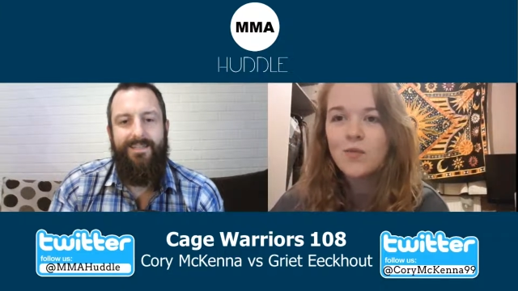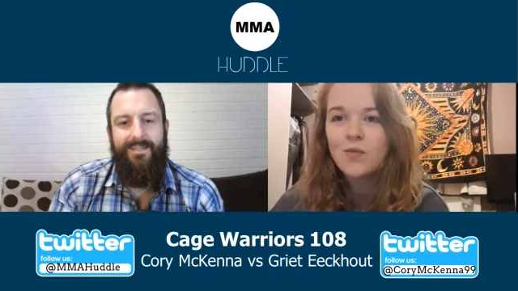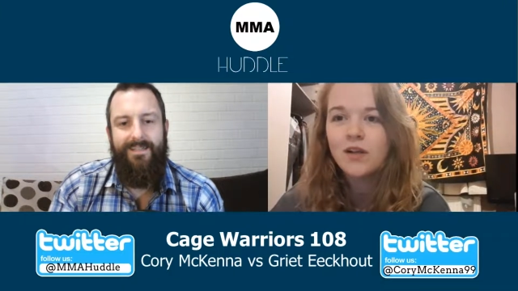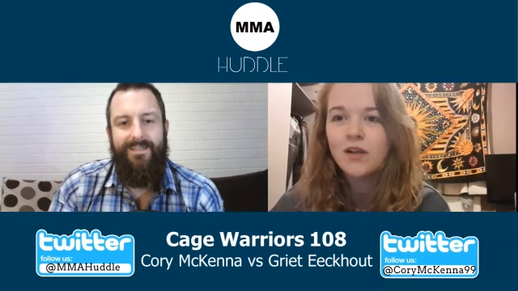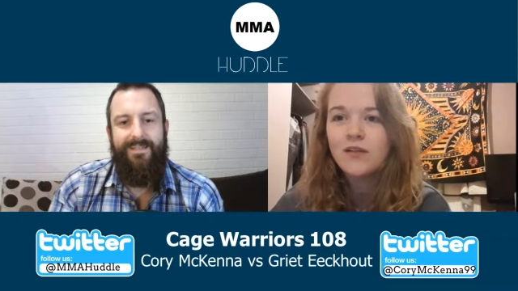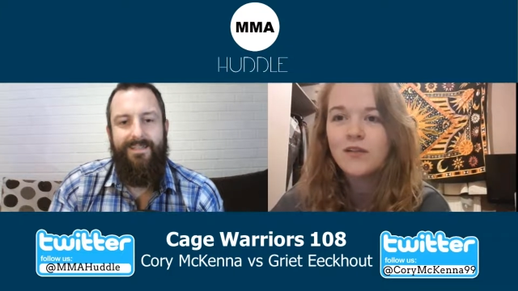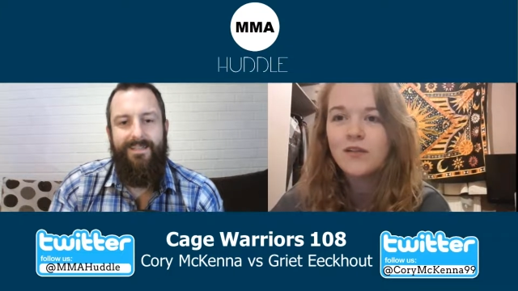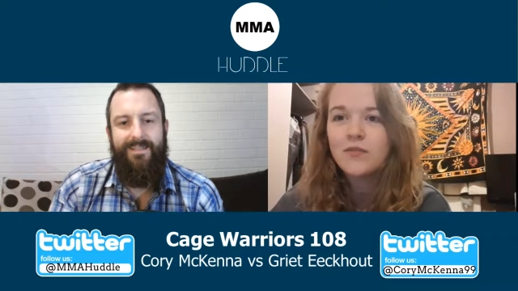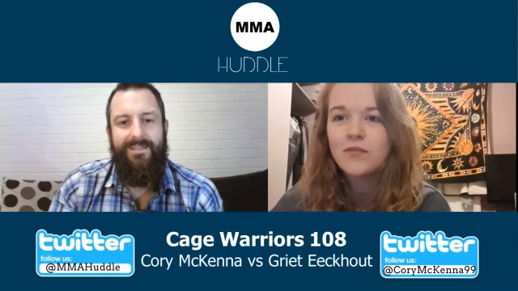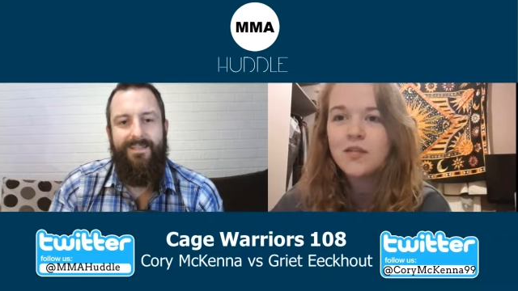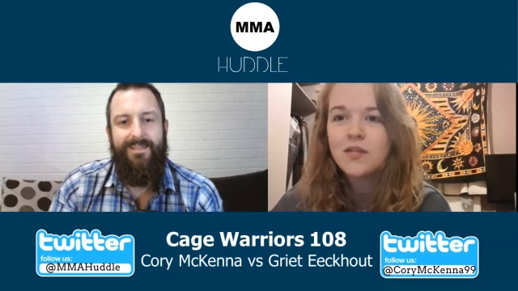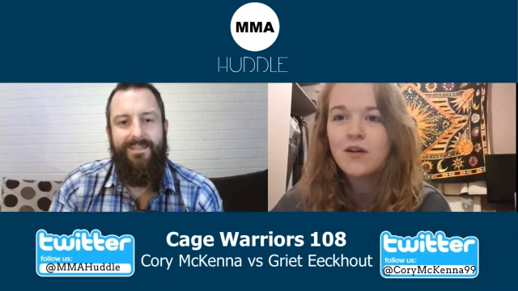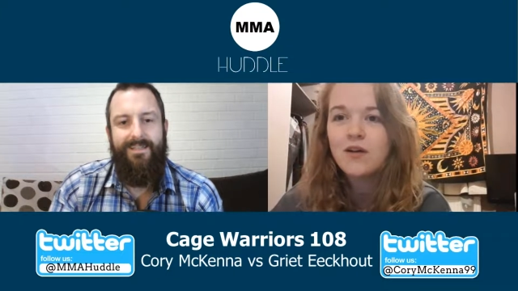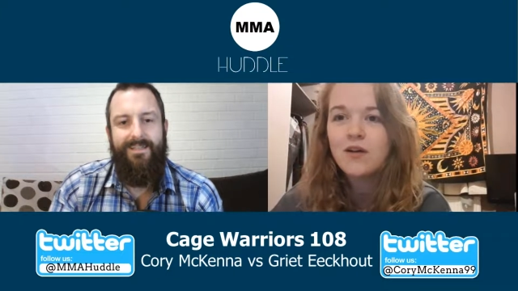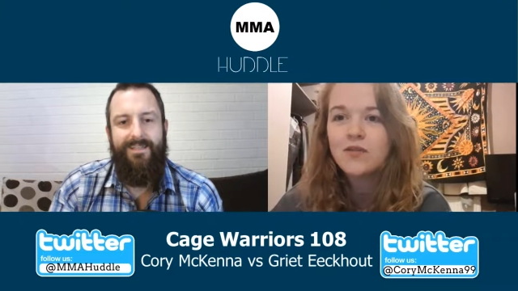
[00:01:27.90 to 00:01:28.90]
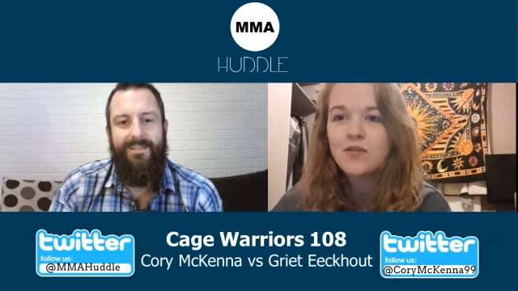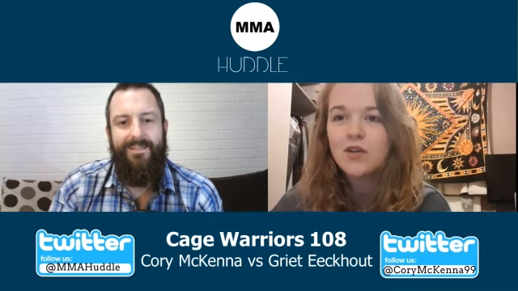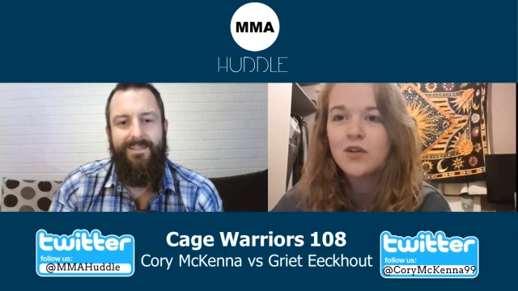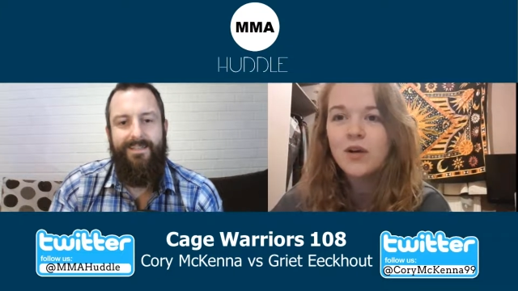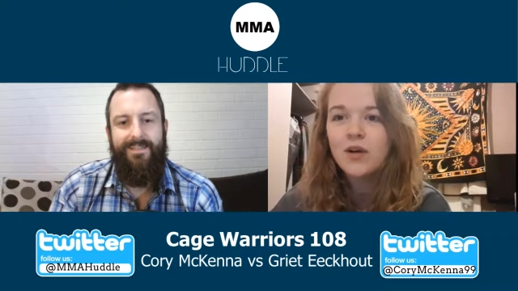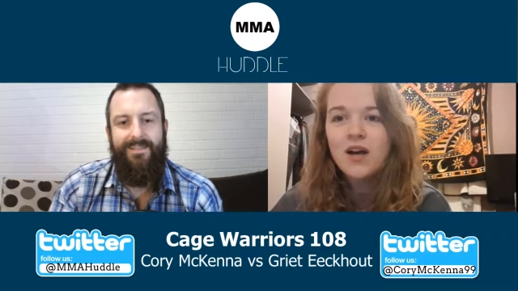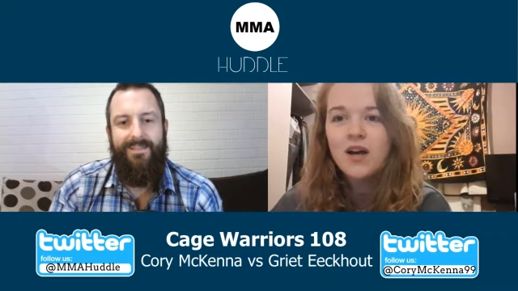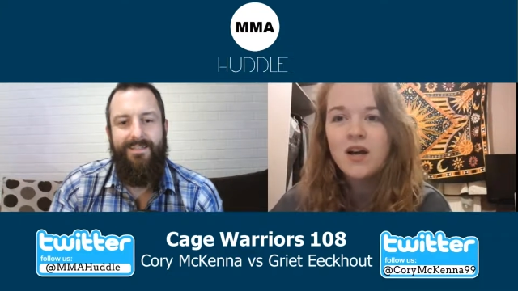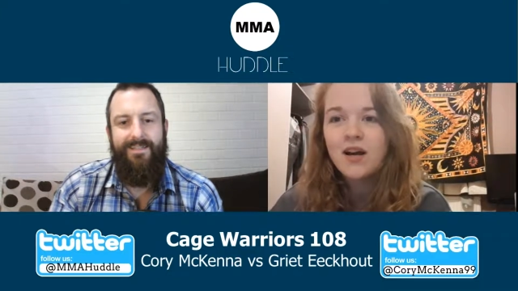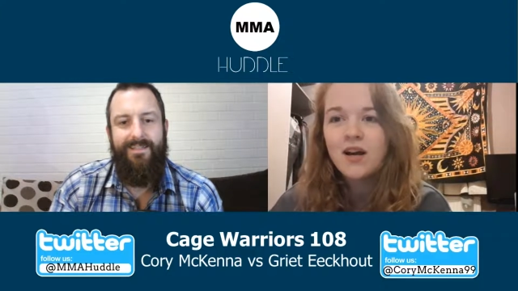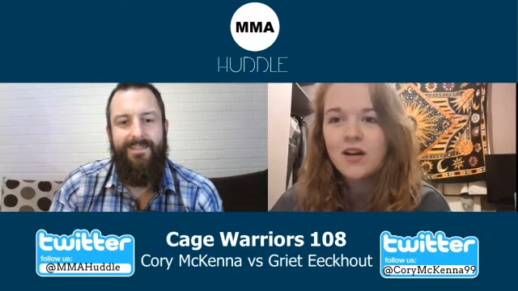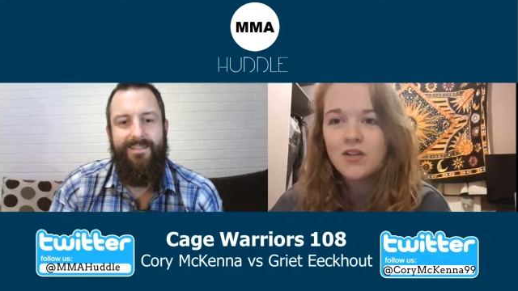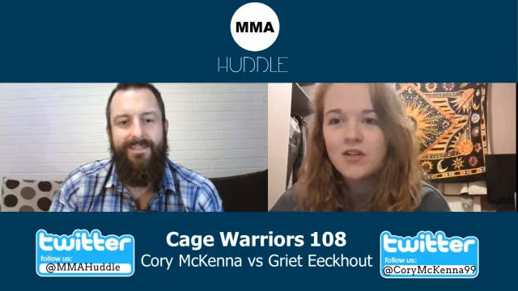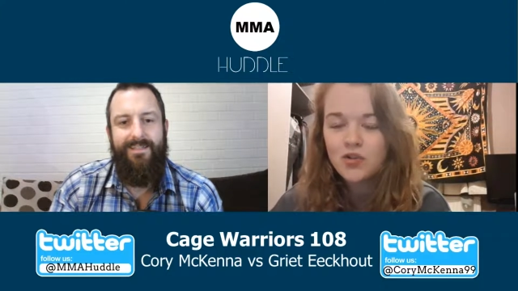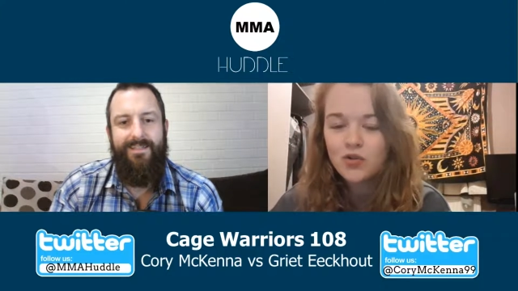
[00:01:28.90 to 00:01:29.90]
Speaker 1: himself. So kind of just saw
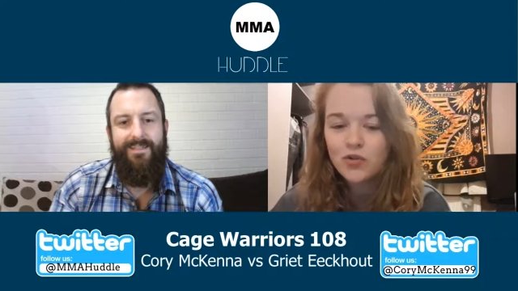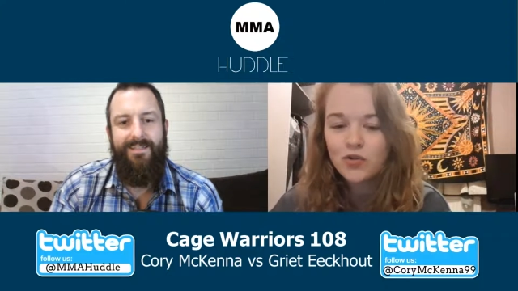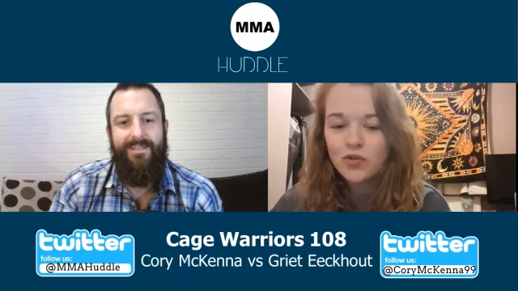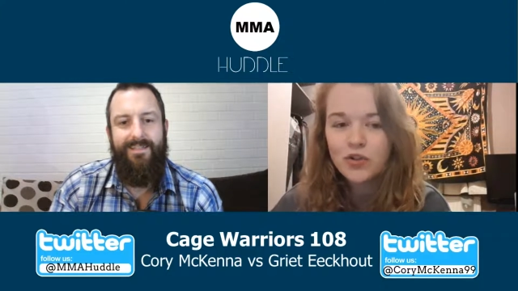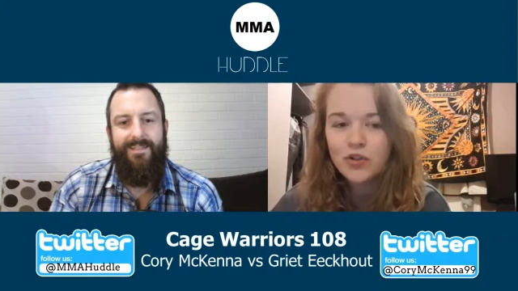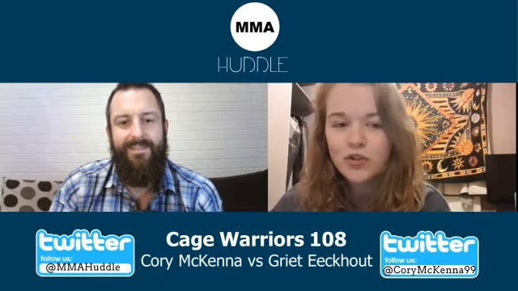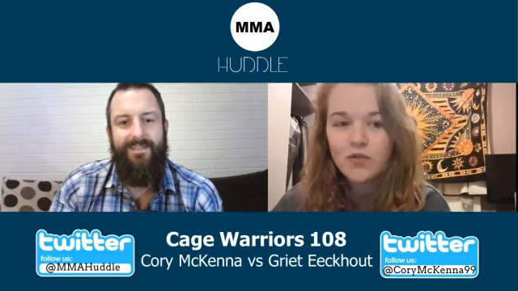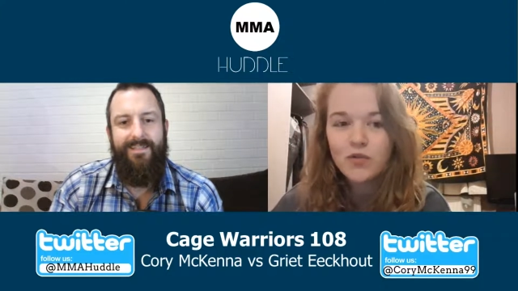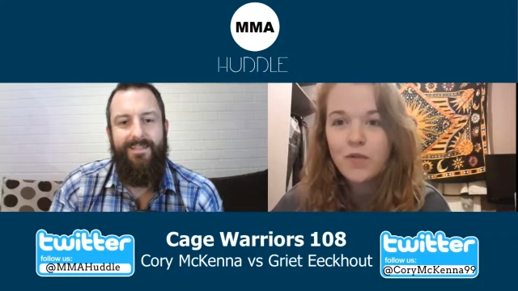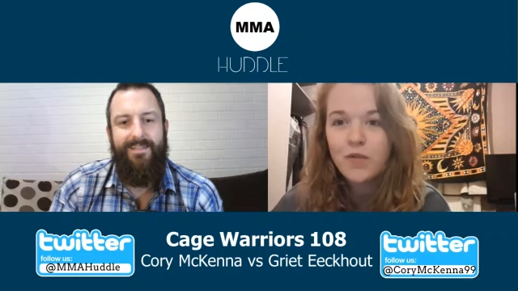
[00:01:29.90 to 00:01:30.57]
each other on the mats